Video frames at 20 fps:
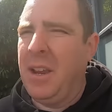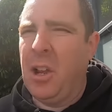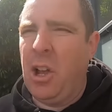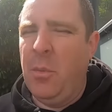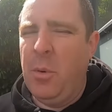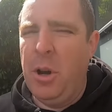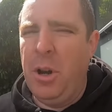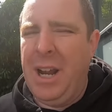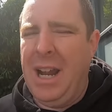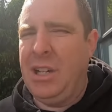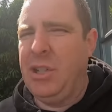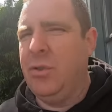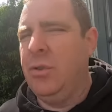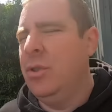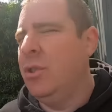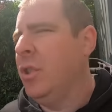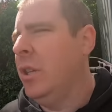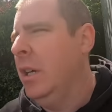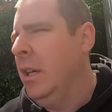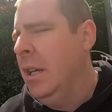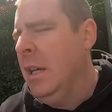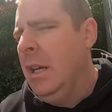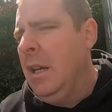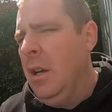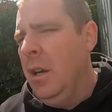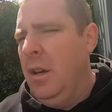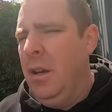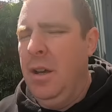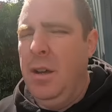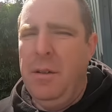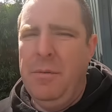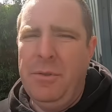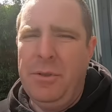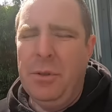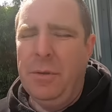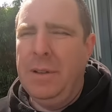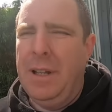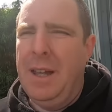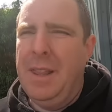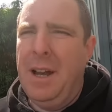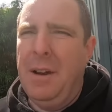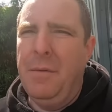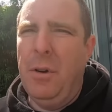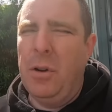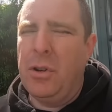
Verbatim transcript: dead common on Astras, um, stuff like that.